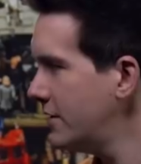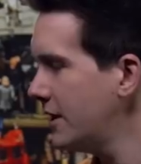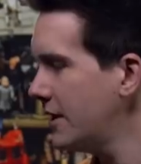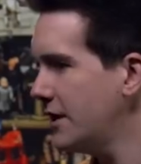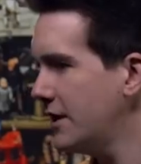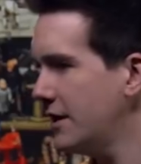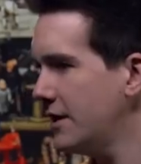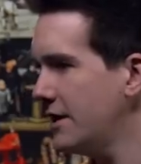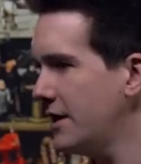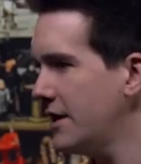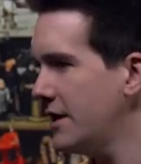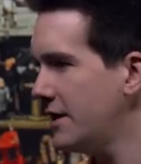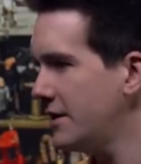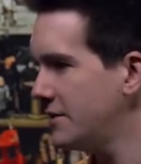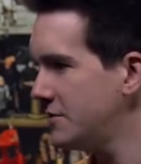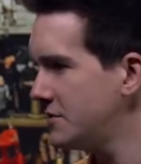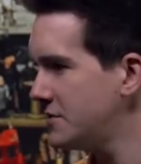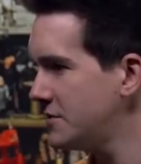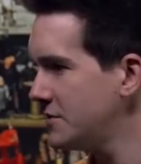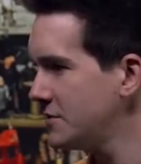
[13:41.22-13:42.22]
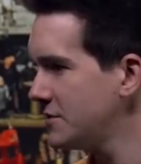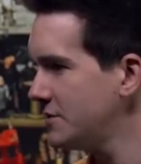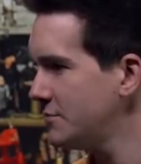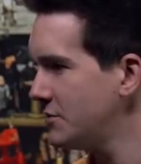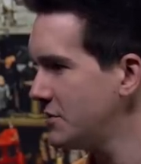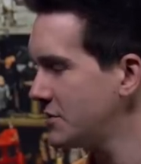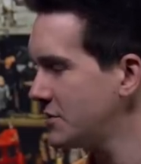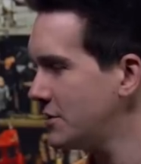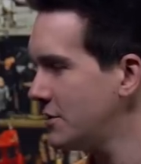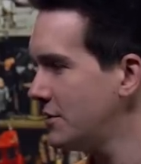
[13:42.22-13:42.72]
You gotta get naked and steal
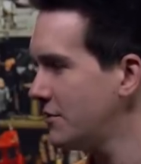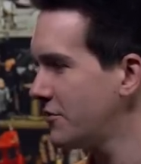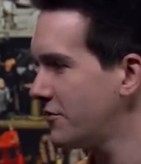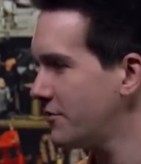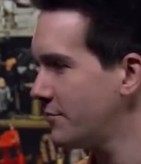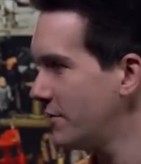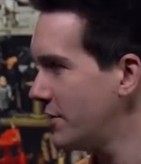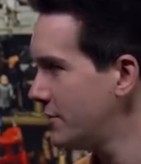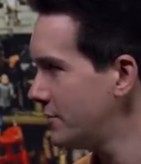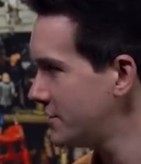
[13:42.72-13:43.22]
somebody's clothes from a